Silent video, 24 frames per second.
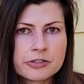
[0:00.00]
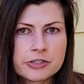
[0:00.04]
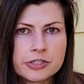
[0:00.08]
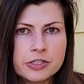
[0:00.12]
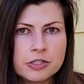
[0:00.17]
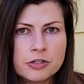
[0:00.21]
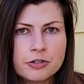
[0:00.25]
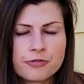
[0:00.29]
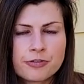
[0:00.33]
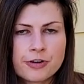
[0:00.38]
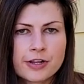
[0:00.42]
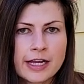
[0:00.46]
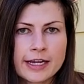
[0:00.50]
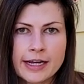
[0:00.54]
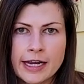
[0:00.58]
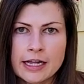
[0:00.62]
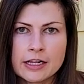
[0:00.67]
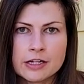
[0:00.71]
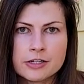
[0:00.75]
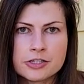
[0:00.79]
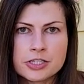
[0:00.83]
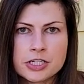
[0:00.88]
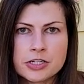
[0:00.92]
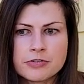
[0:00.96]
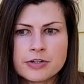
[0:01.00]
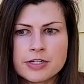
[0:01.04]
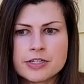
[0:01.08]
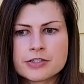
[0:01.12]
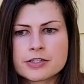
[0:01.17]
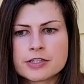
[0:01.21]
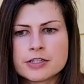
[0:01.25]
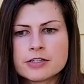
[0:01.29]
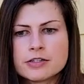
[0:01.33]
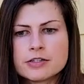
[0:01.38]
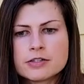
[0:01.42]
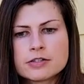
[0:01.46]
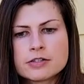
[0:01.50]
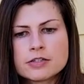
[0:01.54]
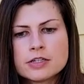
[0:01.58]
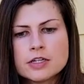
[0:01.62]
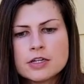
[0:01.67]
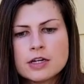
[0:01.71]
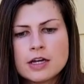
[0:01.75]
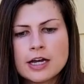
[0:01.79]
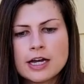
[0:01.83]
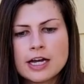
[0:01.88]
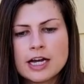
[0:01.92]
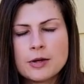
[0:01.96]
to you for like allergy reasons,
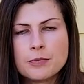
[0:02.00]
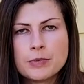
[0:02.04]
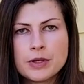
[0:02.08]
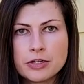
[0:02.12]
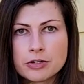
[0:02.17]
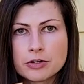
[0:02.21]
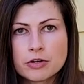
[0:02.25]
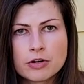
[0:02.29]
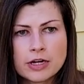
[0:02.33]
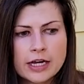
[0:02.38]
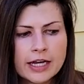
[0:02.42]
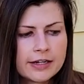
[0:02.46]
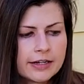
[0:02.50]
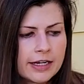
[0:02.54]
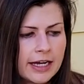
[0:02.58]
um, then go ahead and